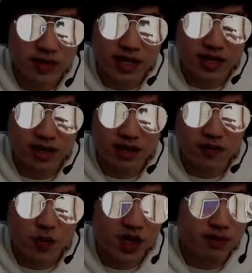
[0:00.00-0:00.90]
right? If
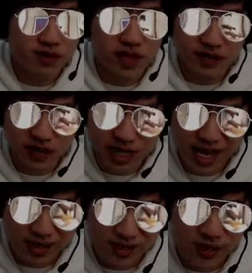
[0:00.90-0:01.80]
you want to move, you have to
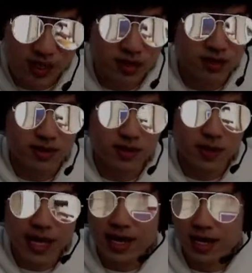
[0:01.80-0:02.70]
cancel it. So,
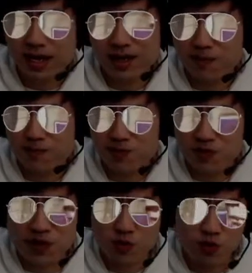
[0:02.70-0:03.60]

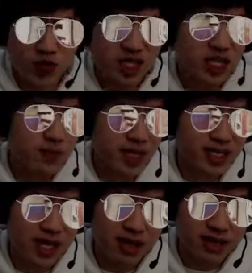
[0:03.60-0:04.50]
really big
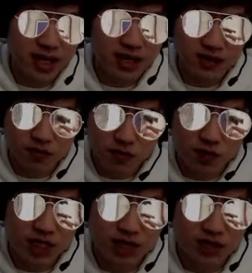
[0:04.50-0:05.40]
downside of
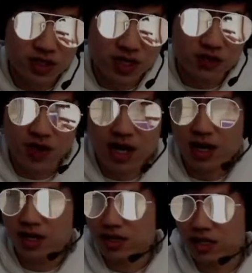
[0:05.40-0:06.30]
rooting yourself.
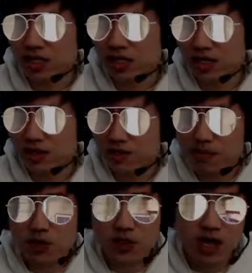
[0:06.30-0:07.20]
The
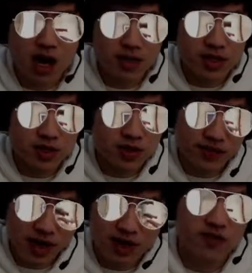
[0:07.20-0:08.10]
most common use
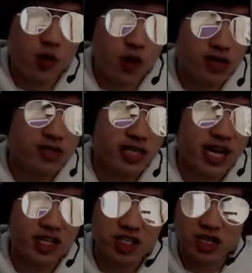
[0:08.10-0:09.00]
of Eye of Horus is
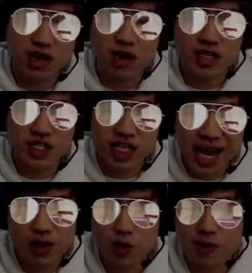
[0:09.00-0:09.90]
actually on
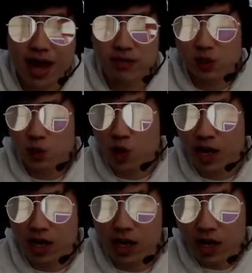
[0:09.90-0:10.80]
channel maps
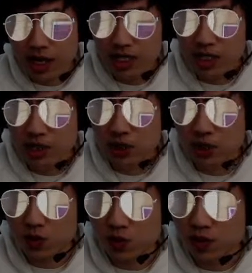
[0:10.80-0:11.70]
where
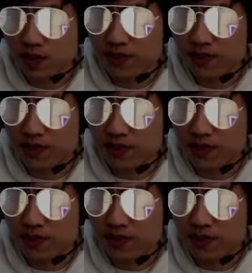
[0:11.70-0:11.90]
you